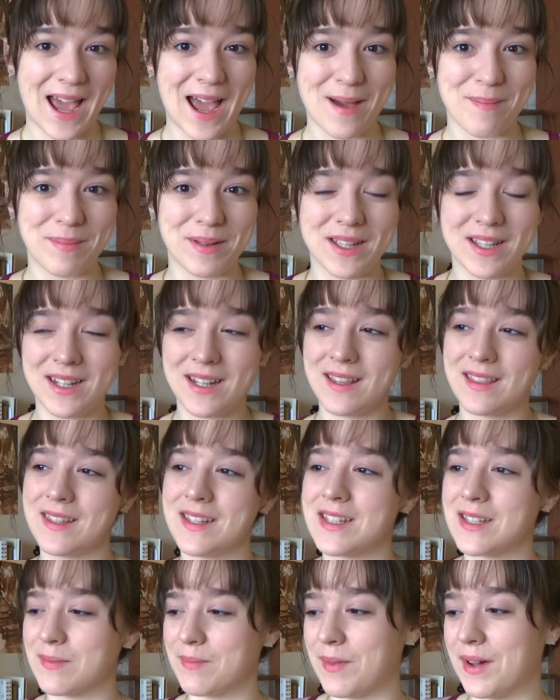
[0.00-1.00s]
happen
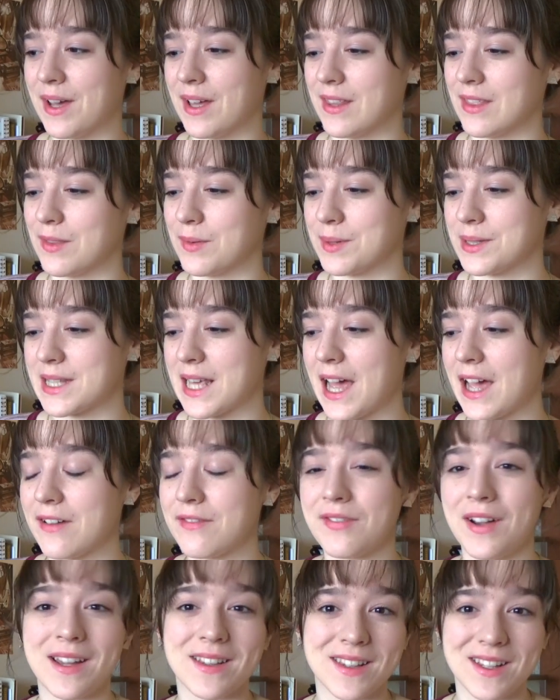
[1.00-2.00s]
this month was that
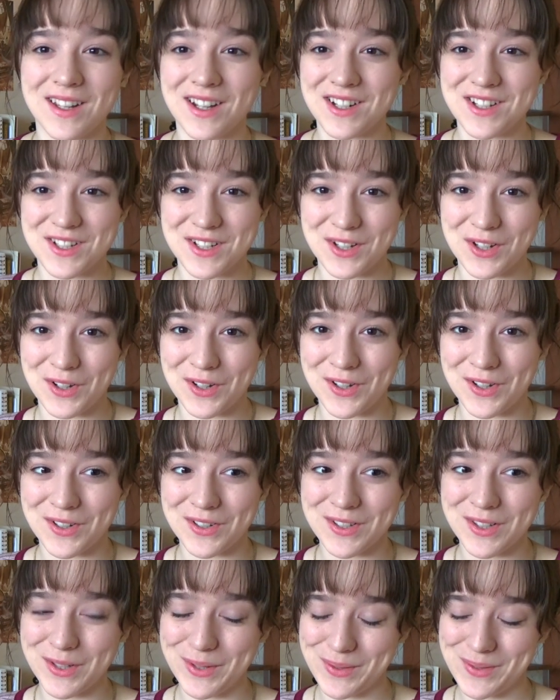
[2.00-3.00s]
I finally got to
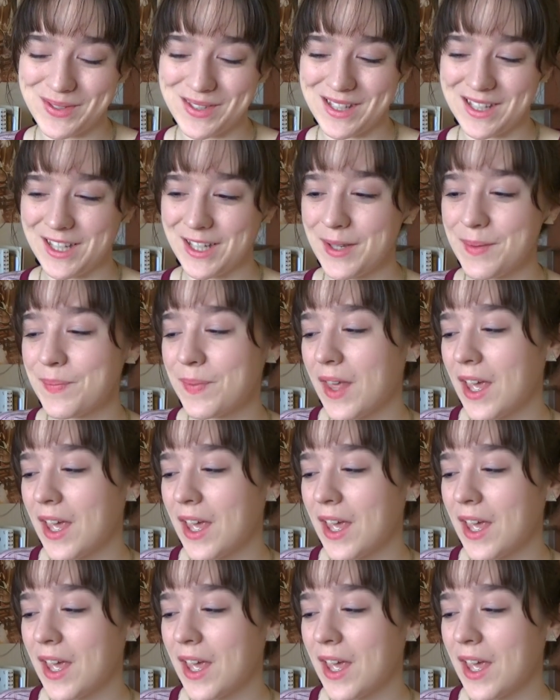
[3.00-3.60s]
call Lucy